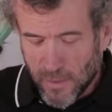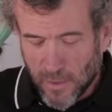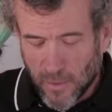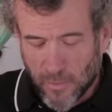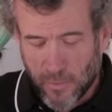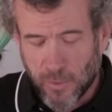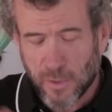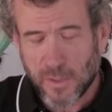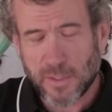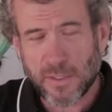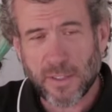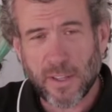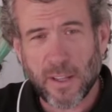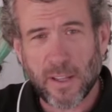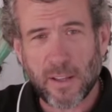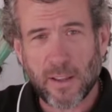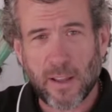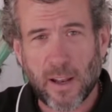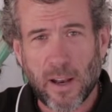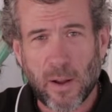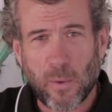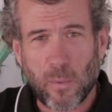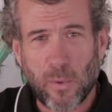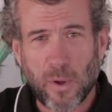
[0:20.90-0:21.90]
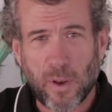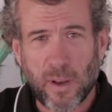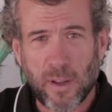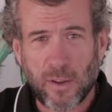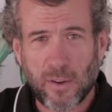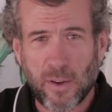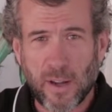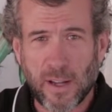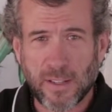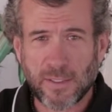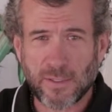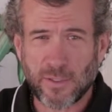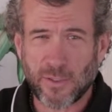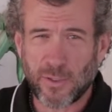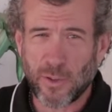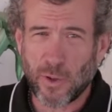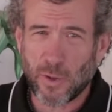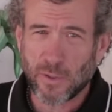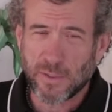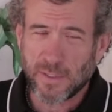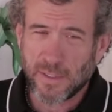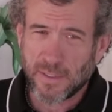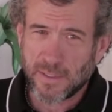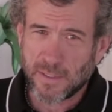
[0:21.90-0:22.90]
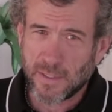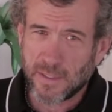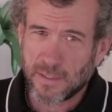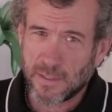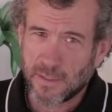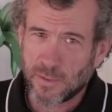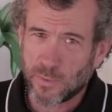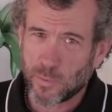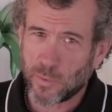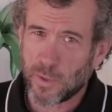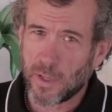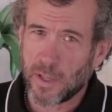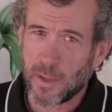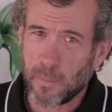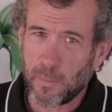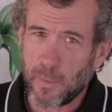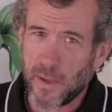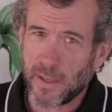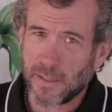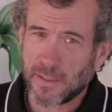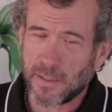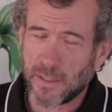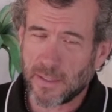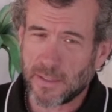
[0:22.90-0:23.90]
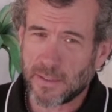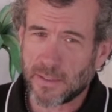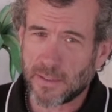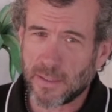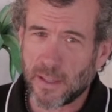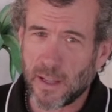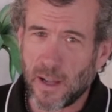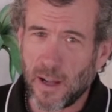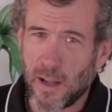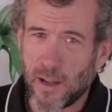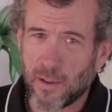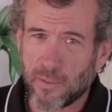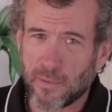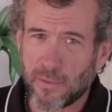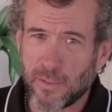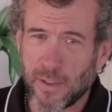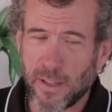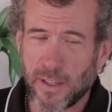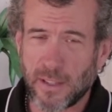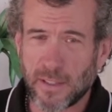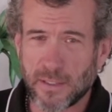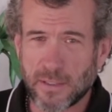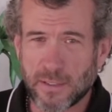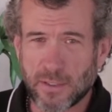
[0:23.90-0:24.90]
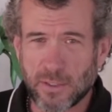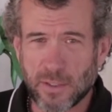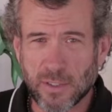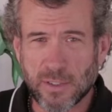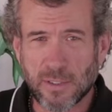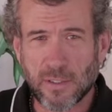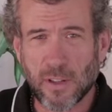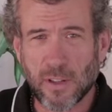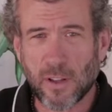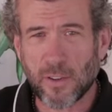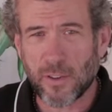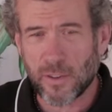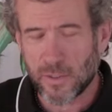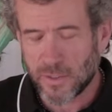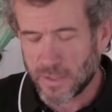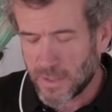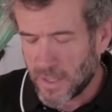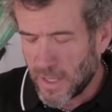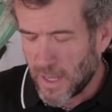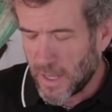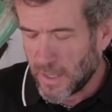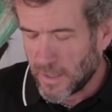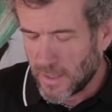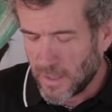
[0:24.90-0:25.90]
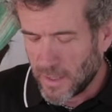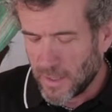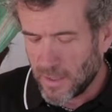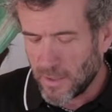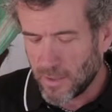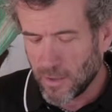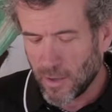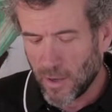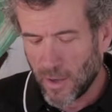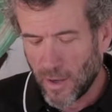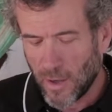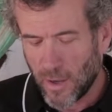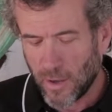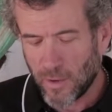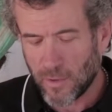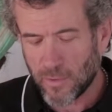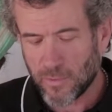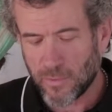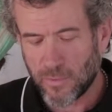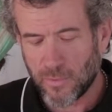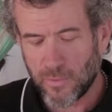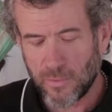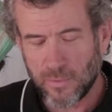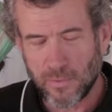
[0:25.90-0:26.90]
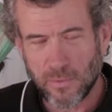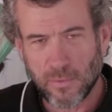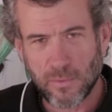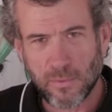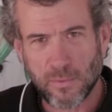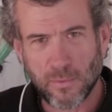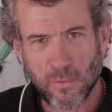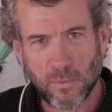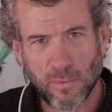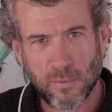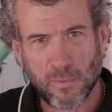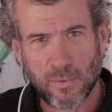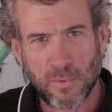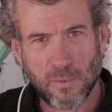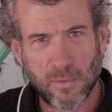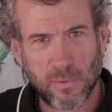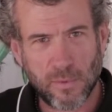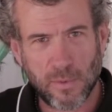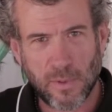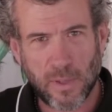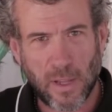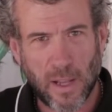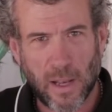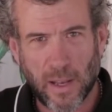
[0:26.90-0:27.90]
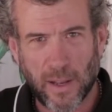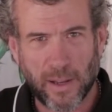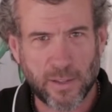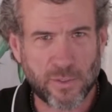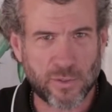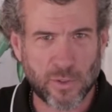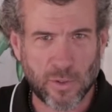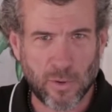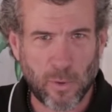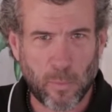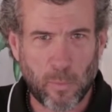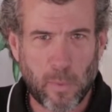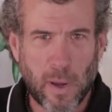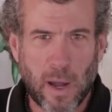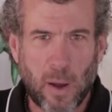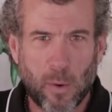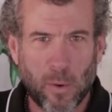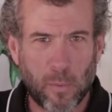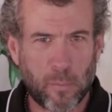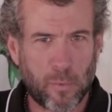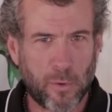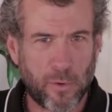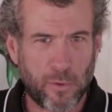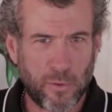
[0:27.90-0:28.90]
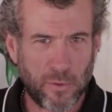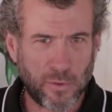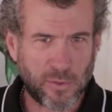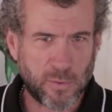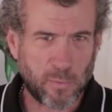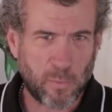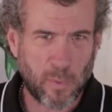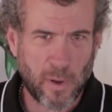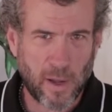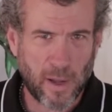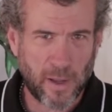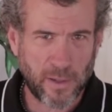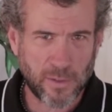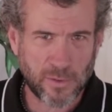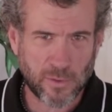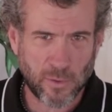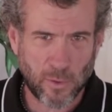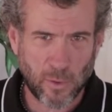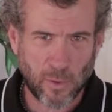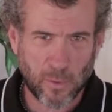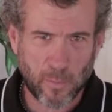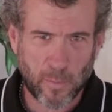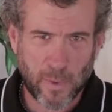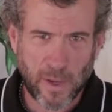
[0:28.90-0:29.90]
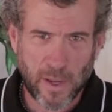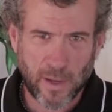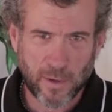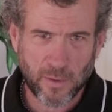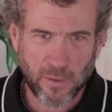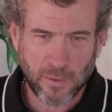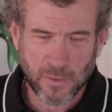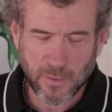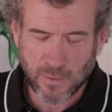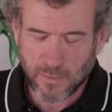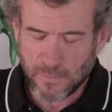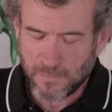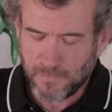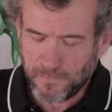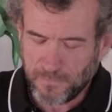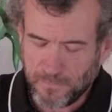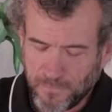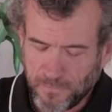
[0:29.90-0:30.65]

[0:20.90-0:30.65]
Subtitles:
The first thing that I wanted you guys to know, since this is really basic stuff, is just understanding of electrical power produced by solar panels.